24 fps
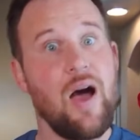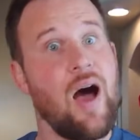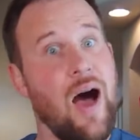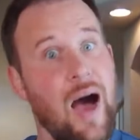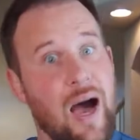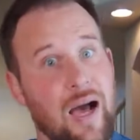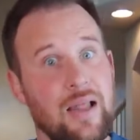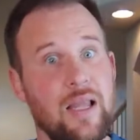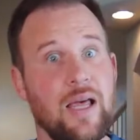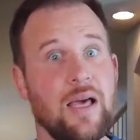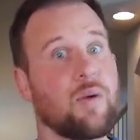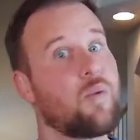
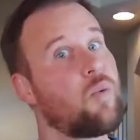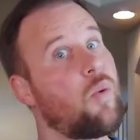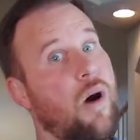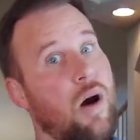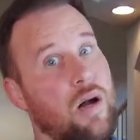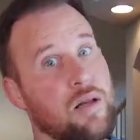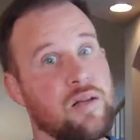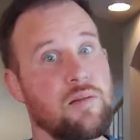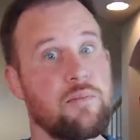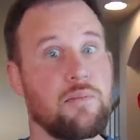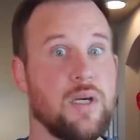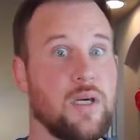I like
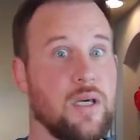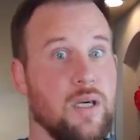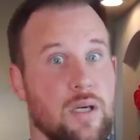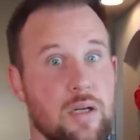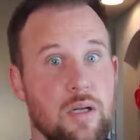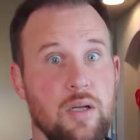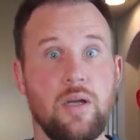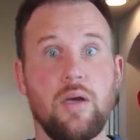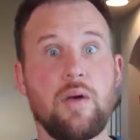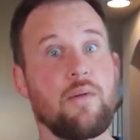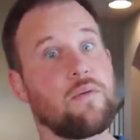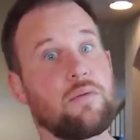walked them
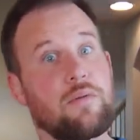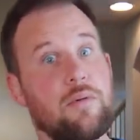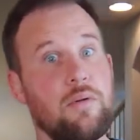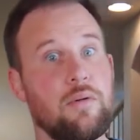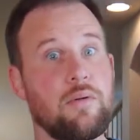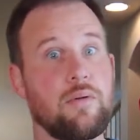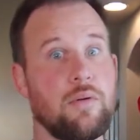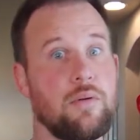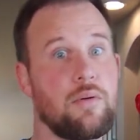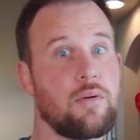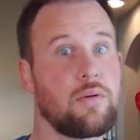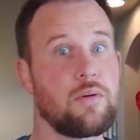in,
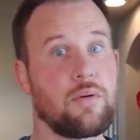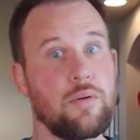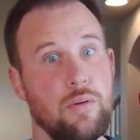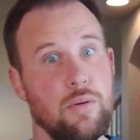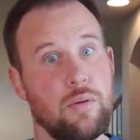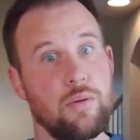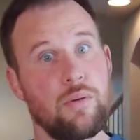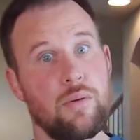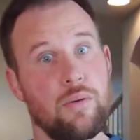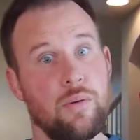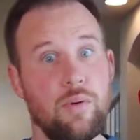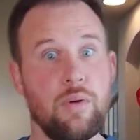
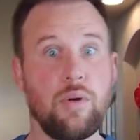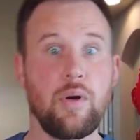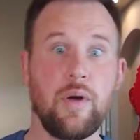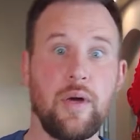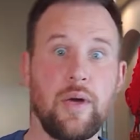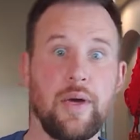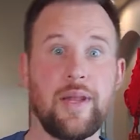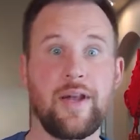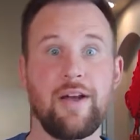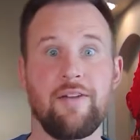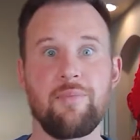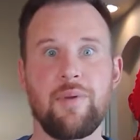and
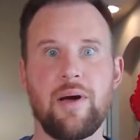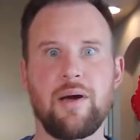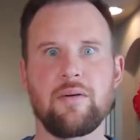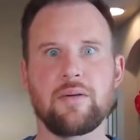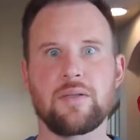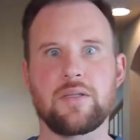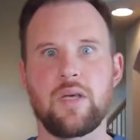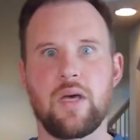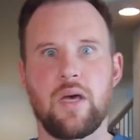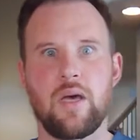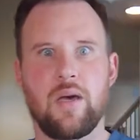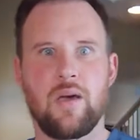everybody was
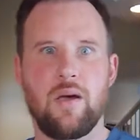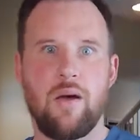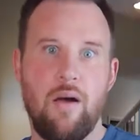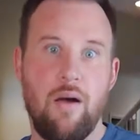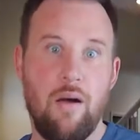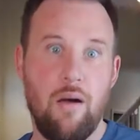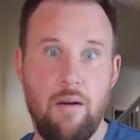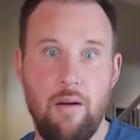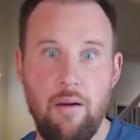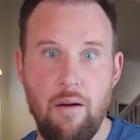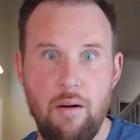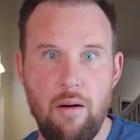like,
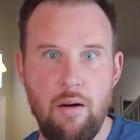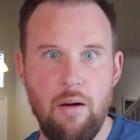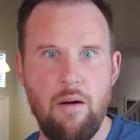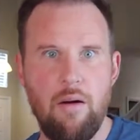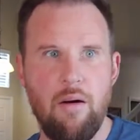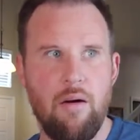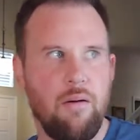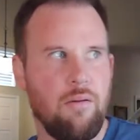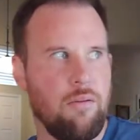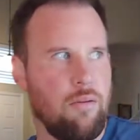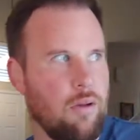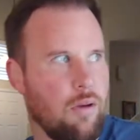
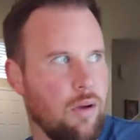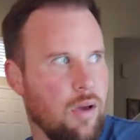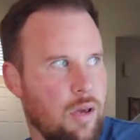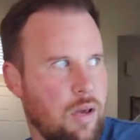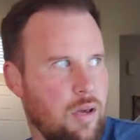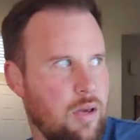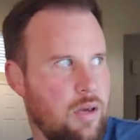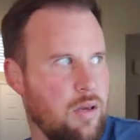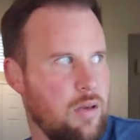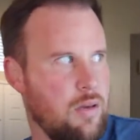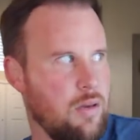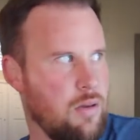oh, look at
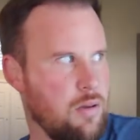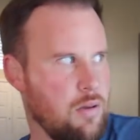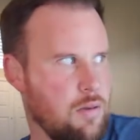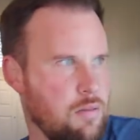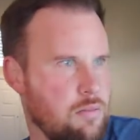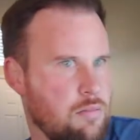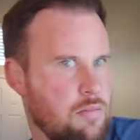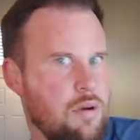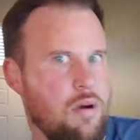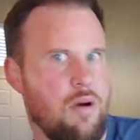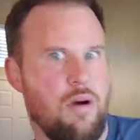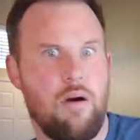him.
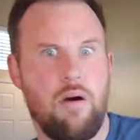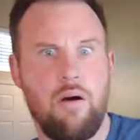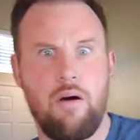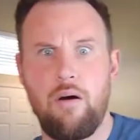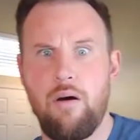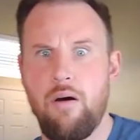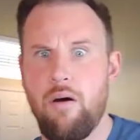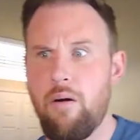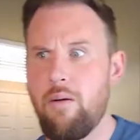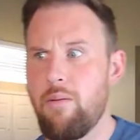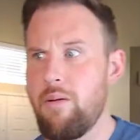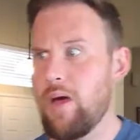
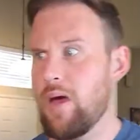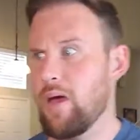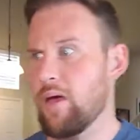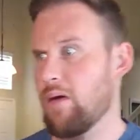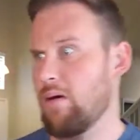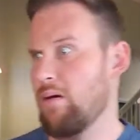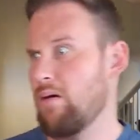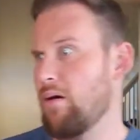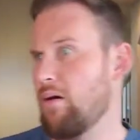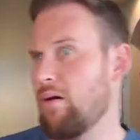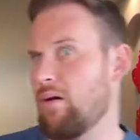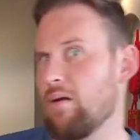Oh my
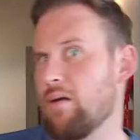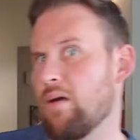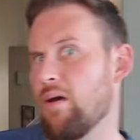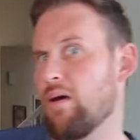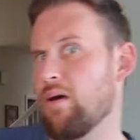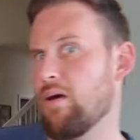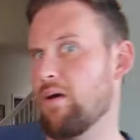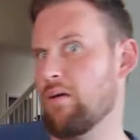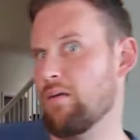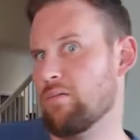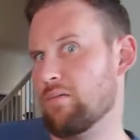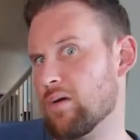
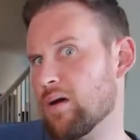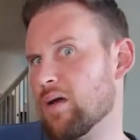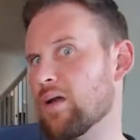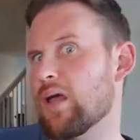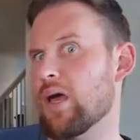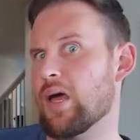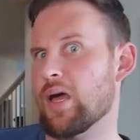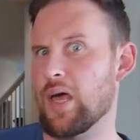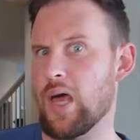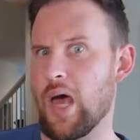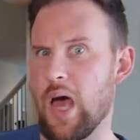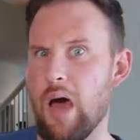goodness, look
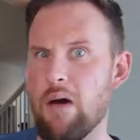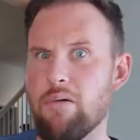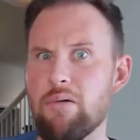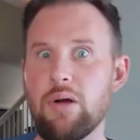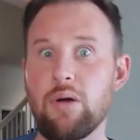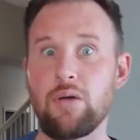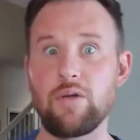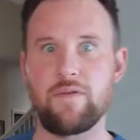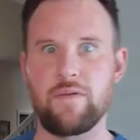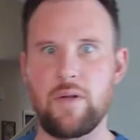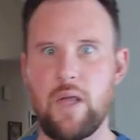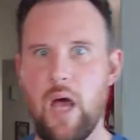at that guy with
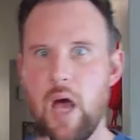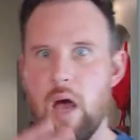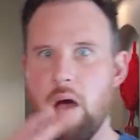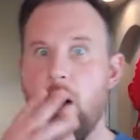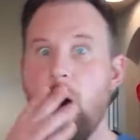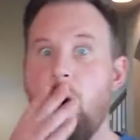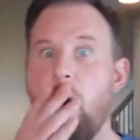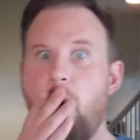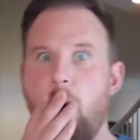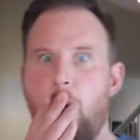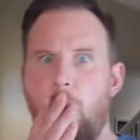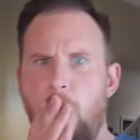those flowers.
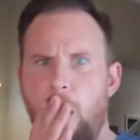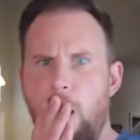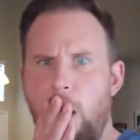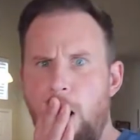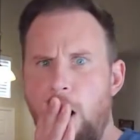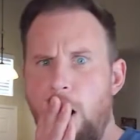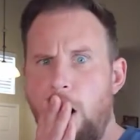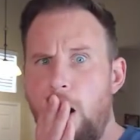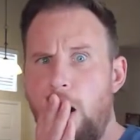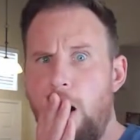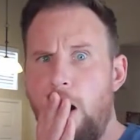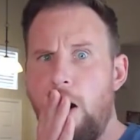
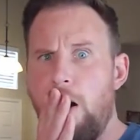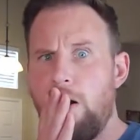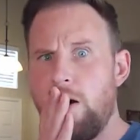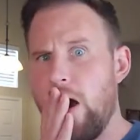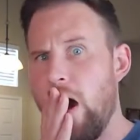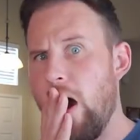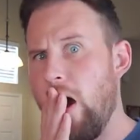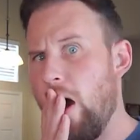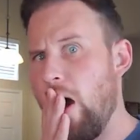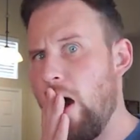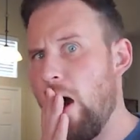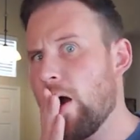
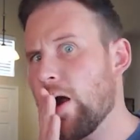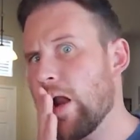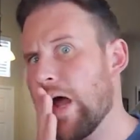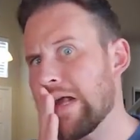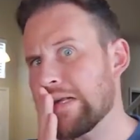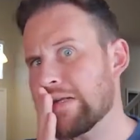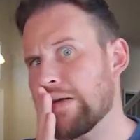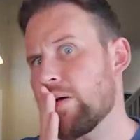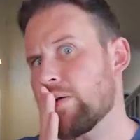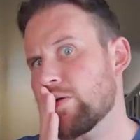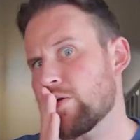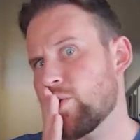Oh no, that's
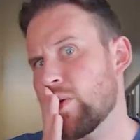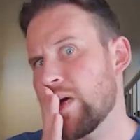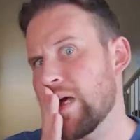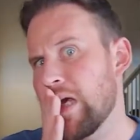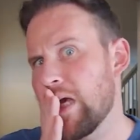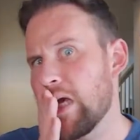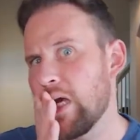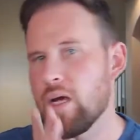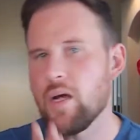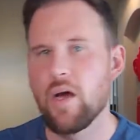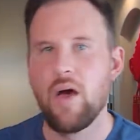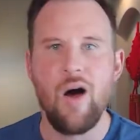so
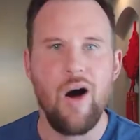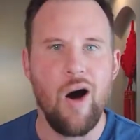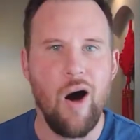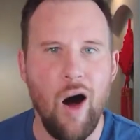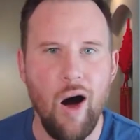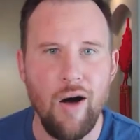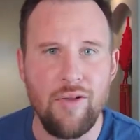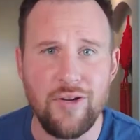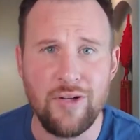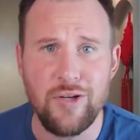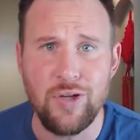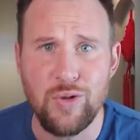sweet.
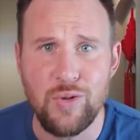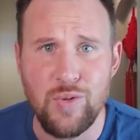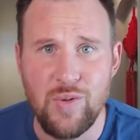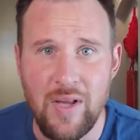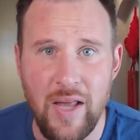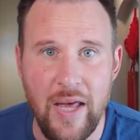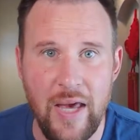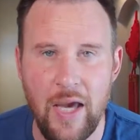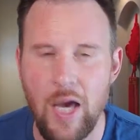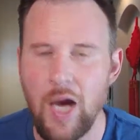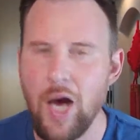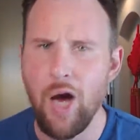All the dudes were
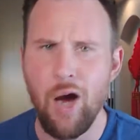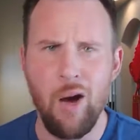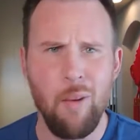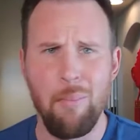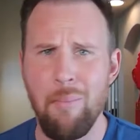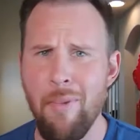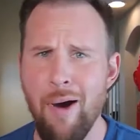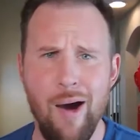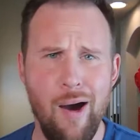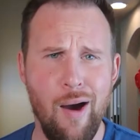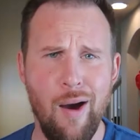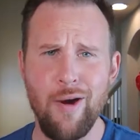like,
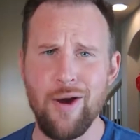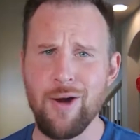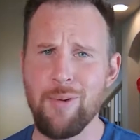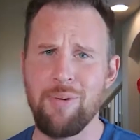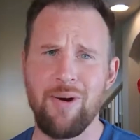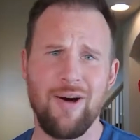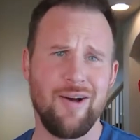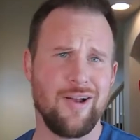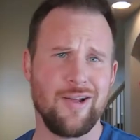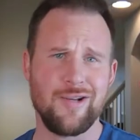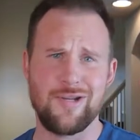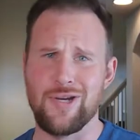man, you
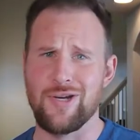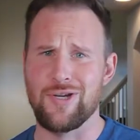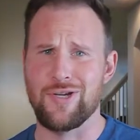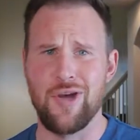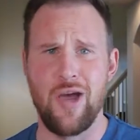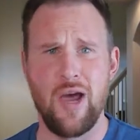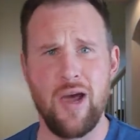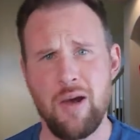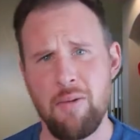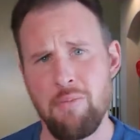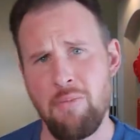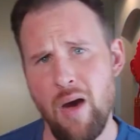putting us to
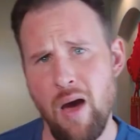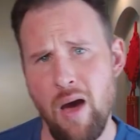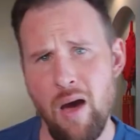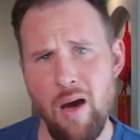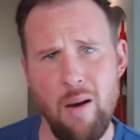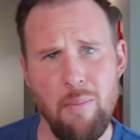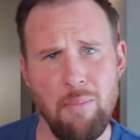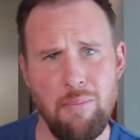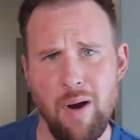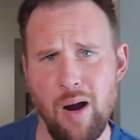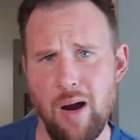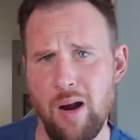shame,
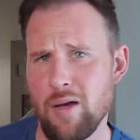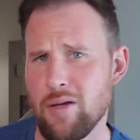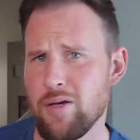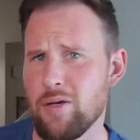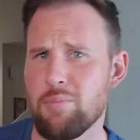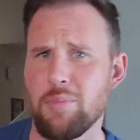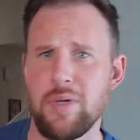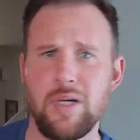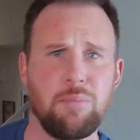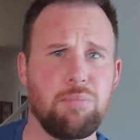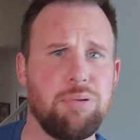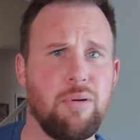man. Brother, you
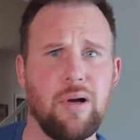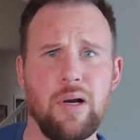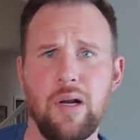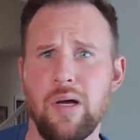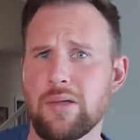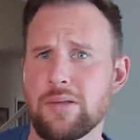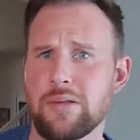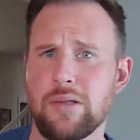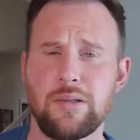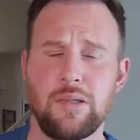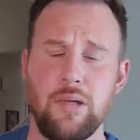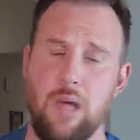be putting
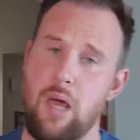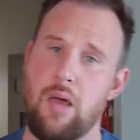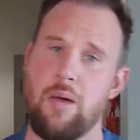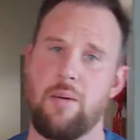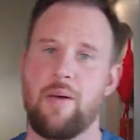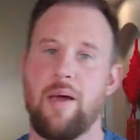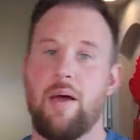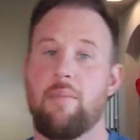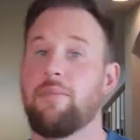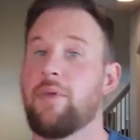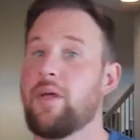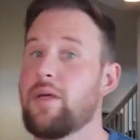us to shame.
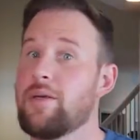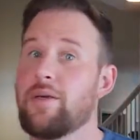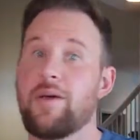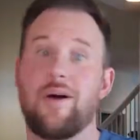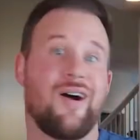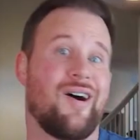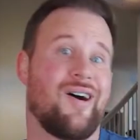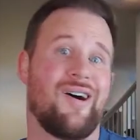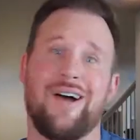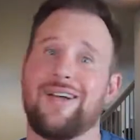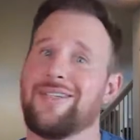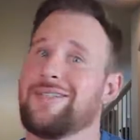Like, yo,
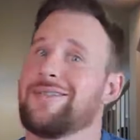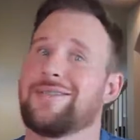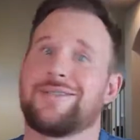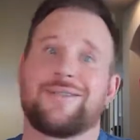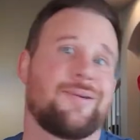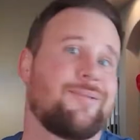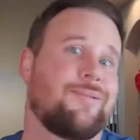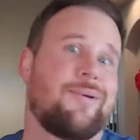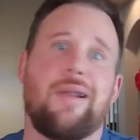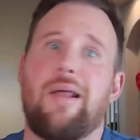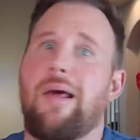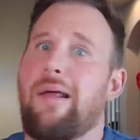I just
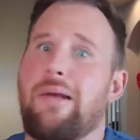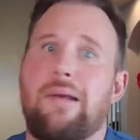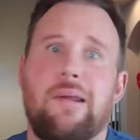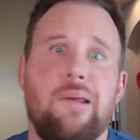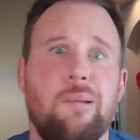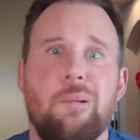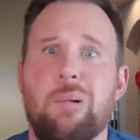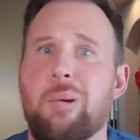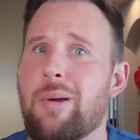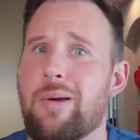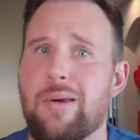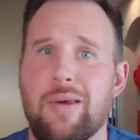do what I
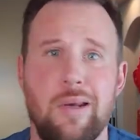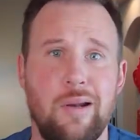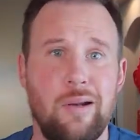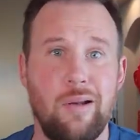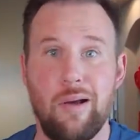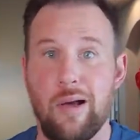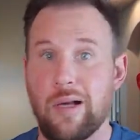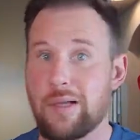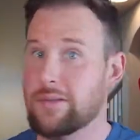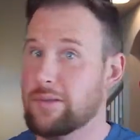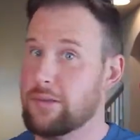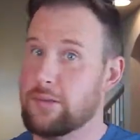do. You know,
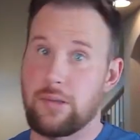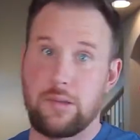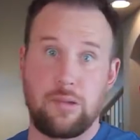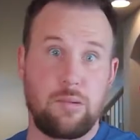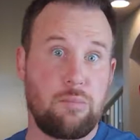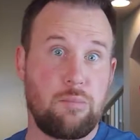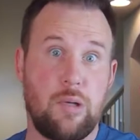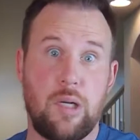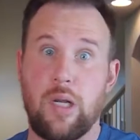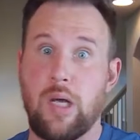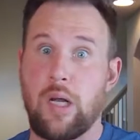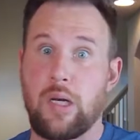I just do
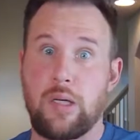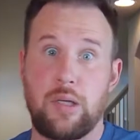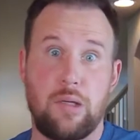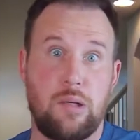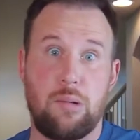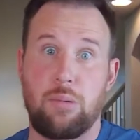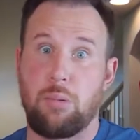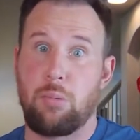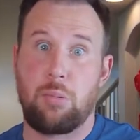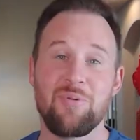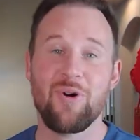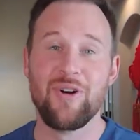what I
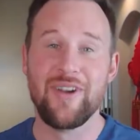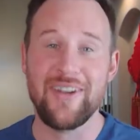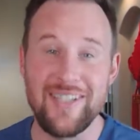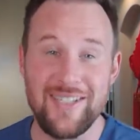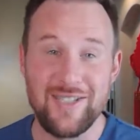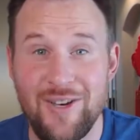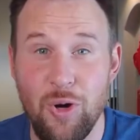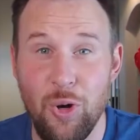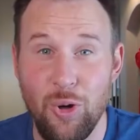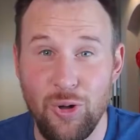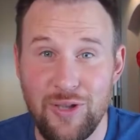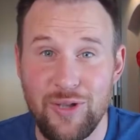do. Point is,
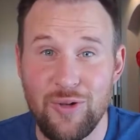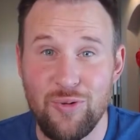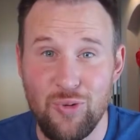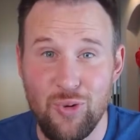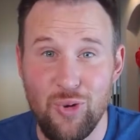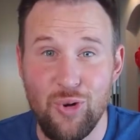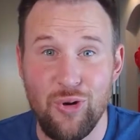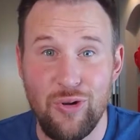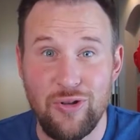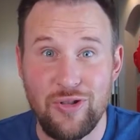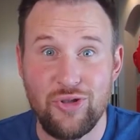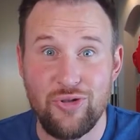golden
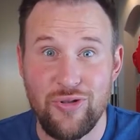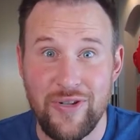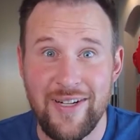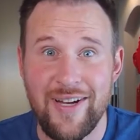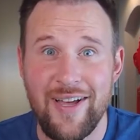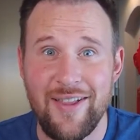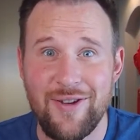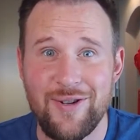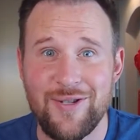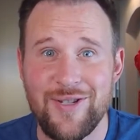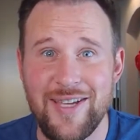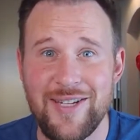rule, treat
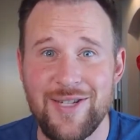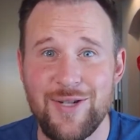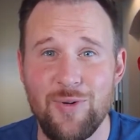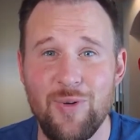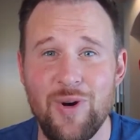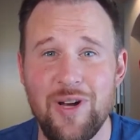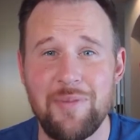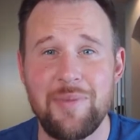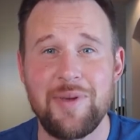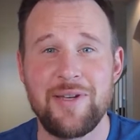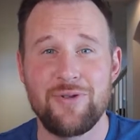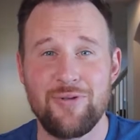others as you
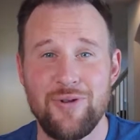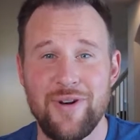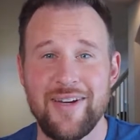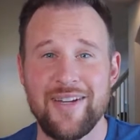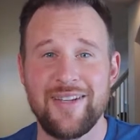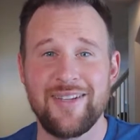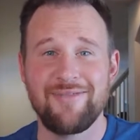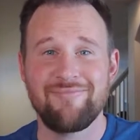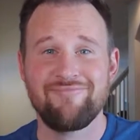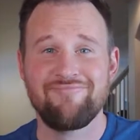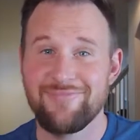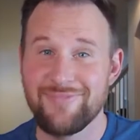want to be
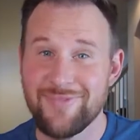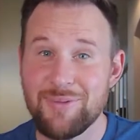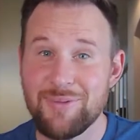treated.